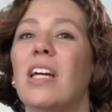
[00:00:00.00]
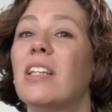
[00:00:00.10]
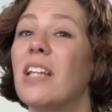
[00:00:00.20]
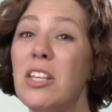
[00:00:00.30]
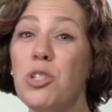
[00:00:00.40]

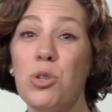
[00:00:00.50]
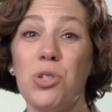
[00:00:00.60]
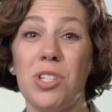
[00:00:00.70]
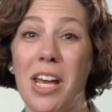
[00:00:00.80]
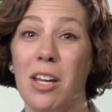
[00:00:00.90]
Unless you
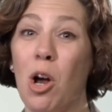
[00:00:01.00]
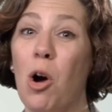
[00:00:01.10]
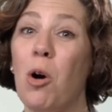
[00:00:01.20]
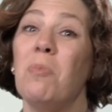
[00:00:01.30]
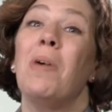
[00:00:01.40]
stay at
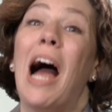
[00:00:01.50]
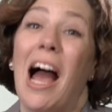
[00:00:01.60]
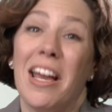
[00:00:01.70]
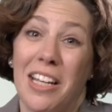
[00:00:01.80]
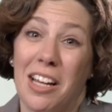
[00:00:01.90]
home
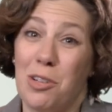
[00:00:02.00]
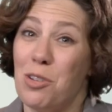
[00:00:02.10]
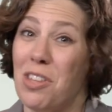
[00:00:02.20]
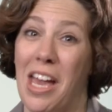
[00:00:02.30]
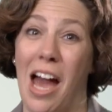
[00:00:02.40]
hiding
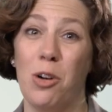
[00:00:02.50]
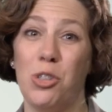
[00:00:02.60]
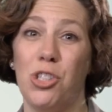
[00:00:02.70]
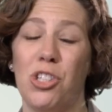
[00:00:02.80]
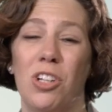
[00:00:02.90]
under the
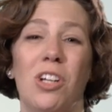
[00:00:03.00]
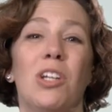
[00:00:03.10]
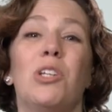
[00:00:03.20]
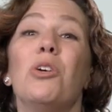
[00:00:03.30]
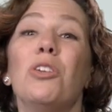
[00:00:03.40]
couch,
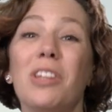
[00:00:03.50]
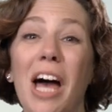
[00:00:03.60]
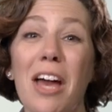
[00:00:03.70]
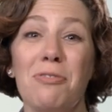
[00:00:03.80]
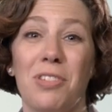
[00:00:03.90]
your
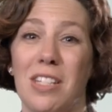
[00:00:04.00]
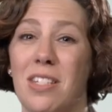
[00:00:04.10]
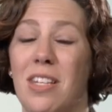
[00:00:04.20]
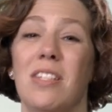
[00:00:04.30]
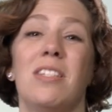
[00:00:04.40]
life
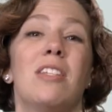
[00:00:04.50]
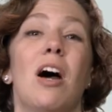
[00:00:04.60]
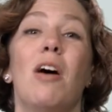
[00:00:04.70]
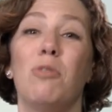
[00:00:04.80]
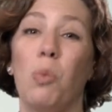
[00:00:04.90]
consists
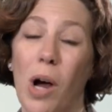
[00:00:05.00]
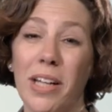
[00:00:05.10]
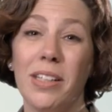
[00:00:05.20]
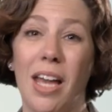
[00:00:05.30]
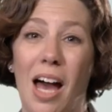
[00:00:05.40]
of
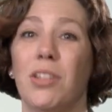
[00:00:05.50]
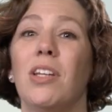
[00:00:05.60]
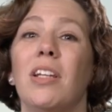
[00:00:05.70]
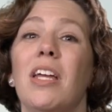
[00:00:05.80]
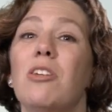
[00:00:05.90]
one
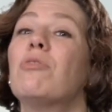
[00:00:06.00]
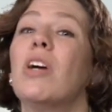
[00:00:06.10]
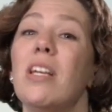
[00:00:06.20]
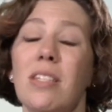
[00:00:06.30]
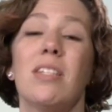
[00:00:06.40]
calculated
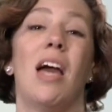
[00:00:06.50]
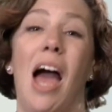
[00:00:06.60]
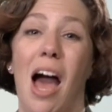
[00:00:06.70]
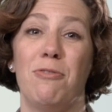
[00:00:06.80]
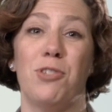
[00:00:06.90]
risk
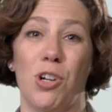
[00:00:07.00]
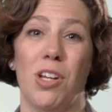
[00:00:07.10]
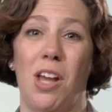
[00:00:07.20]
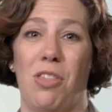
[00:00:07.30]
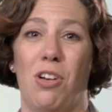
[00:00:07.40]
after
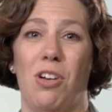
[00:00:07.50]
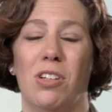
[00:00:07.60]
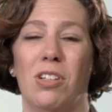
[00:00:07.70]
another.